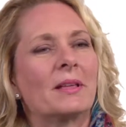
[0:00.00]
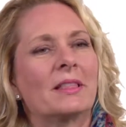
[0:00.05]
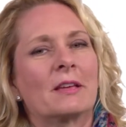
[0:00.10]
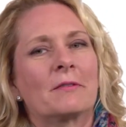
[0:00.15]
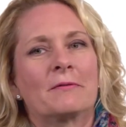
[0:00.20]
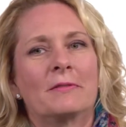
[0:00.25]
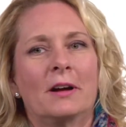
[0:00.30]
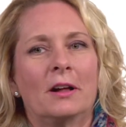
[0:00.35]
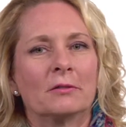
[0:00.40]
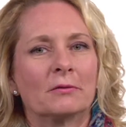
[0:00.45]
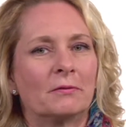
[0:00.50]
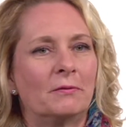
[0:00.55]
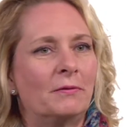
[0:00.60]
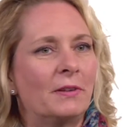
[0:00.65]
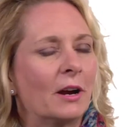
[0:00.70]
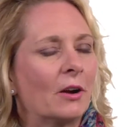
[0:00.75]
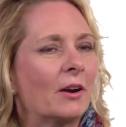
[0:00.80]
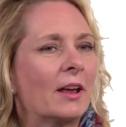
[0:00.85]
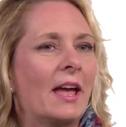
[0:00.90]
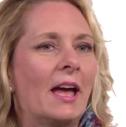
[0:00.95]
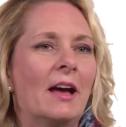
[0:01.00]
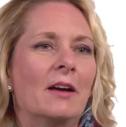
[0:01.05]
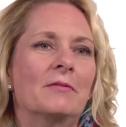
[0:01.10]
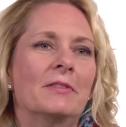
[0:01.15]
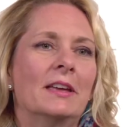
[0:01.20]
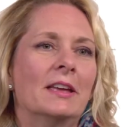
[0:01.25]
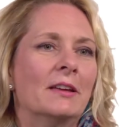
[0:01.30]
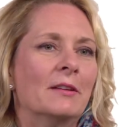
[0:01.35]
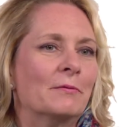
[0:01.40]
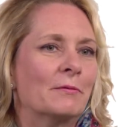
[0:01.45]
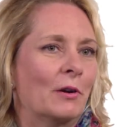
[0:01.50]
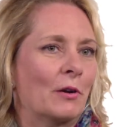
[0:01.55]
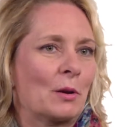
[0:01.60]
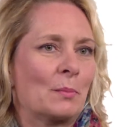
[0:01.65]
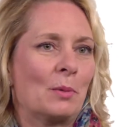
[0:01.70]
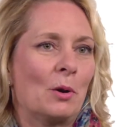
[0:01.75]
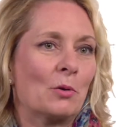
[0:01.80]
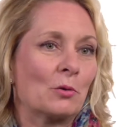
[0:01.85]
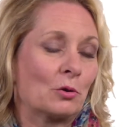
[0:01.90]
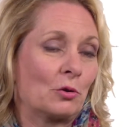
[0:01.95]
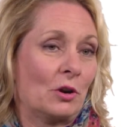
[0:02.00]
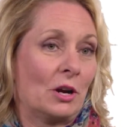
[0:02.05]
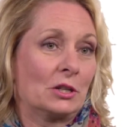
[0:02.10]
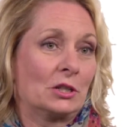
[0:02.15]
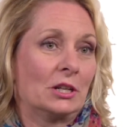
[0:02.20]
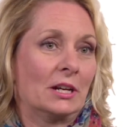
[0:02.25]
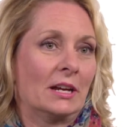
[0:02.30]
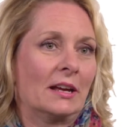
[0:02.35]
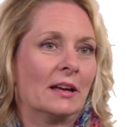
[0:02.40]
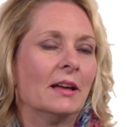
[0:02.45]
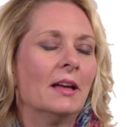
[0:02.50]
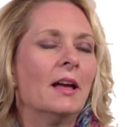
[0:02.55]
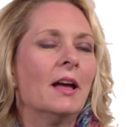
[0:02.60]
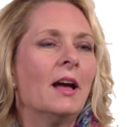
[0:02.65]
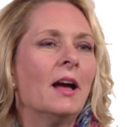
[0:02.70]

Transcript: and they felt very heavy, very bone crushing.